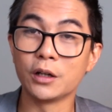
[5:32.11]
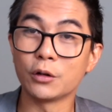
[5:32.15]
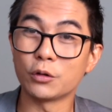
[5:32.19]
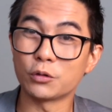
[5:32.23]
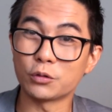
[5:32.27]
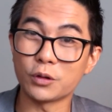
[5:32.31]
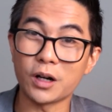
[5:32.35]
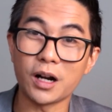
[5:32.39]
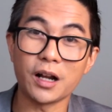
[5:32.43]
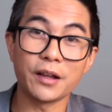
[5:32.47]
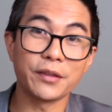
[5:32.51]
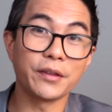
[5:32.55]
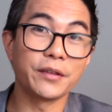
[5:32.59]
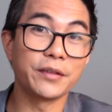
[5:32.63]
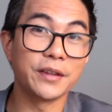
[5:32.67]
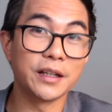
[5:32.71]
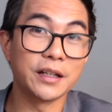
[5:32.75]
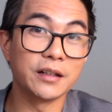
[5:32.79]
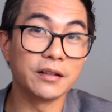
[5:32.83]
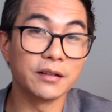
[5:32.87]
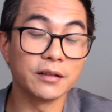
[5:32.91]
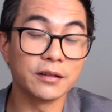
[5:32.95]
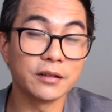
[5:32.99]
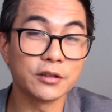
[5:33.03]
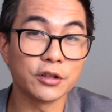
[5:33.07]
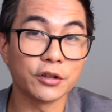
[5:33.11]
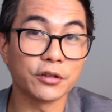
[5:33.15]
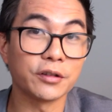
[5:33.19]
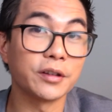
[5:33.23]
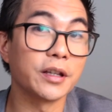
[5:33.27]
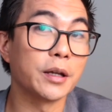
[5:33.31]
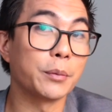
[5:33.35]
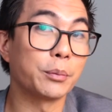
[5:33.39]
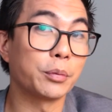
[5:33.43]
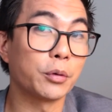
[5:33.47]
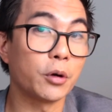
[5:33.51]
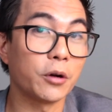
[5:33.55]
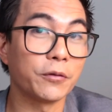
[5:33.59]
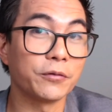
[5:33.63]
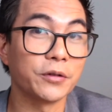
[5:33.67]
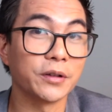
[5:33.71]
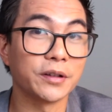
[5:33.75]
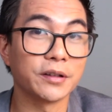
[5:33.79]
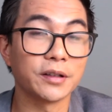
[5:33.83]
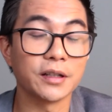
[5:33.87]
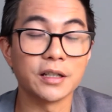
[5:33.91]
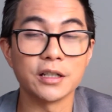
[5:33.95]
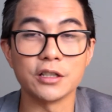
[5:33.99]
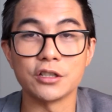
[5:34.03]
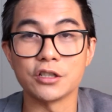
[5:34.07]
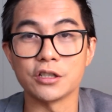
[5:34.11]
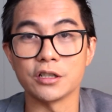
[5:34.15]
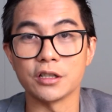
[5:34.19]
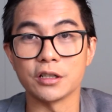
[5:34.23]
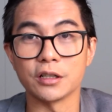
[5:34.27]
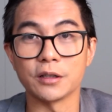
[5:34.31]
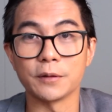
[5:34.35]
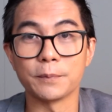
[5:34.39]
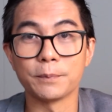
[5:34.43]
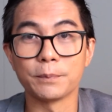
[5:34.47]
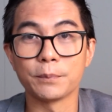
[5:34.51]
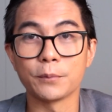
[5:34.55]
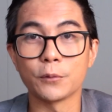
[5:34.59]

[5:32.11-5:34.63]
rather than just their profits each year.